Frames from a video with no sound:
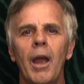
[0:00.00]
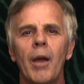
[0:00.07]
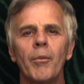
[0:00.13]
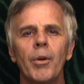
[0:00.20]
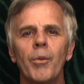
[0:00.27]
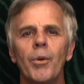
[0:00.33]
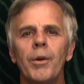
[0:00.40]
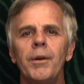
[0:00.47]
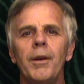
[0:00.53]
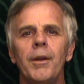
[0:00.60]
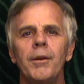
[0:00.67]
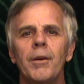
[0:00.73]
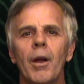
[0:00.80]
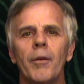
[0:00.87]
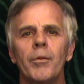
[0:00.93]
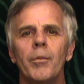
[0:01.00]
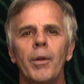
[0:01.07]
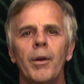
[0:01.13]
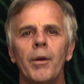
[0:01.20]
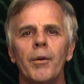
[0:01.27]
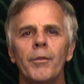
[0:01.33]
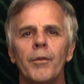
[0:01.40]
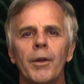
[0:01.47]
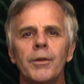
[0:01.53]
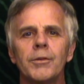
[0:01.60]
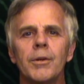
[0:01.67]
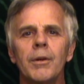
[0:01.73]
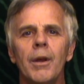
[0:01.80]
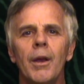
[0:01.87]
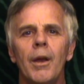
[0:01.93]
And we wouldn't need government
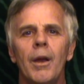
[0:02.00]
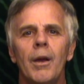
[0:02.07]
intervention.